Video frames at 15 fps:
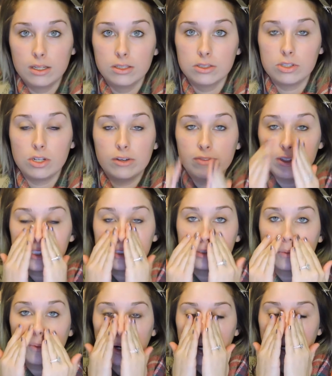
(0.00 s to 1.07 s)
surface to
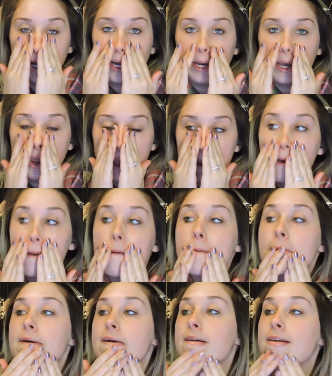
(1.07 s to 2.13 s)
work on,
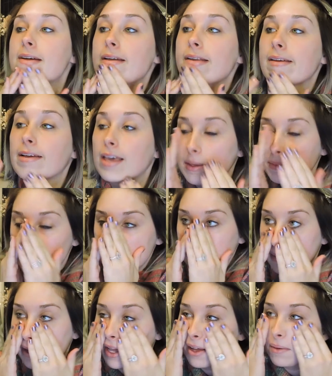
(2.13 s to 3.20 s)
and it keeps your
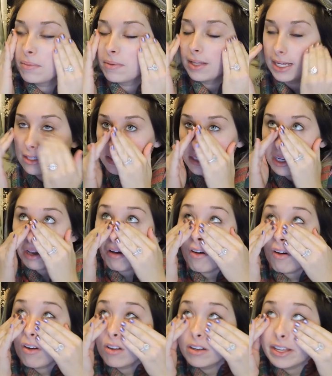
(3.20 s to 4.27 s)
makeup lasting
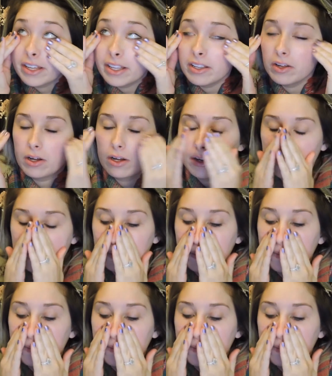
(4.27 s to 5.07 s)
all day long.